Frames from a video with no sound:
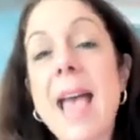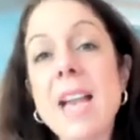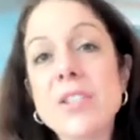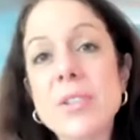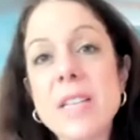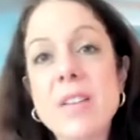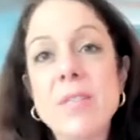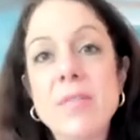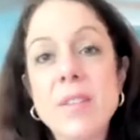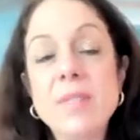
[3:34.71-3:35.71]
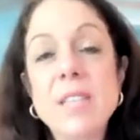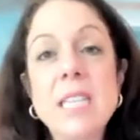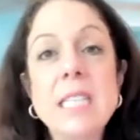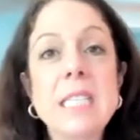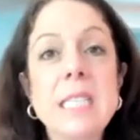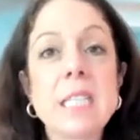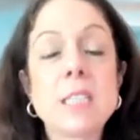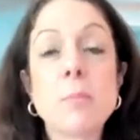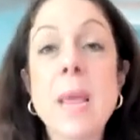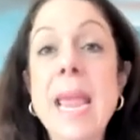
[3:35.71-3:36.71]
actually a
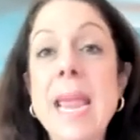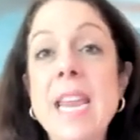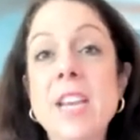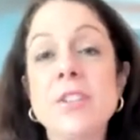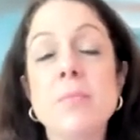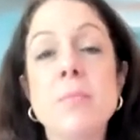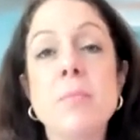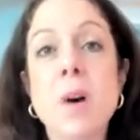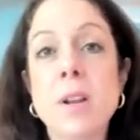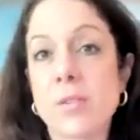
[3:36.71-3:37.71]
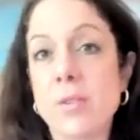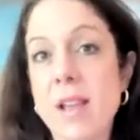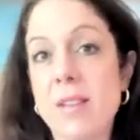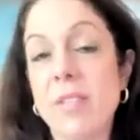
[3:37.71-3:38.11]
56-page monograph.